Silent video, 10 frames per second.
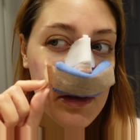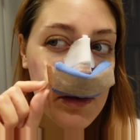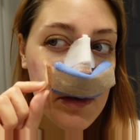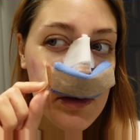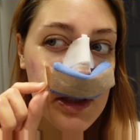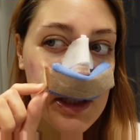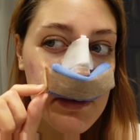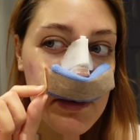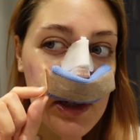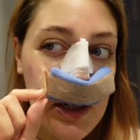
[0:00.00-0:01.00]
gauzes
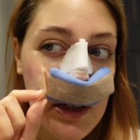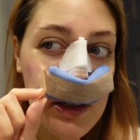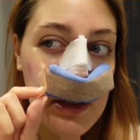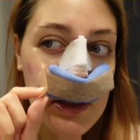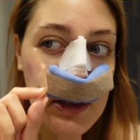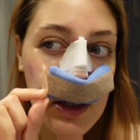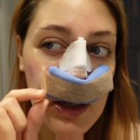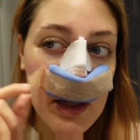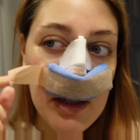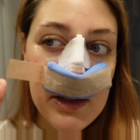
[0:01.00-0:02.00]
because
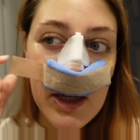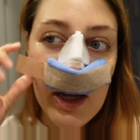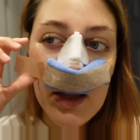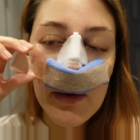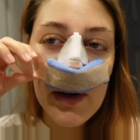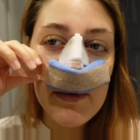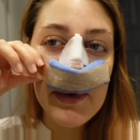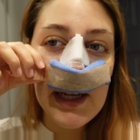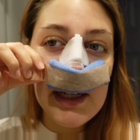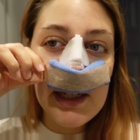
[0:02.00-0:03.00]
It's getting in the way of
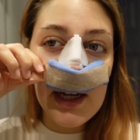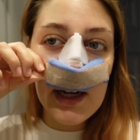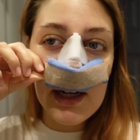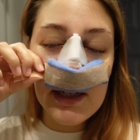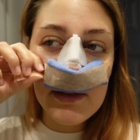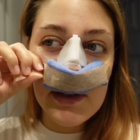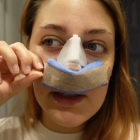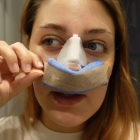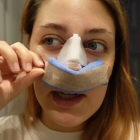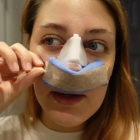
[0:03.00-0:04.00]
me eating and I need to redo
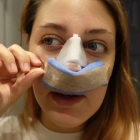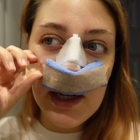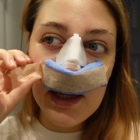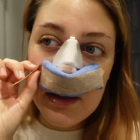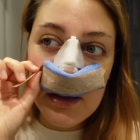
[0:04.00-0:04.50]
it anyway.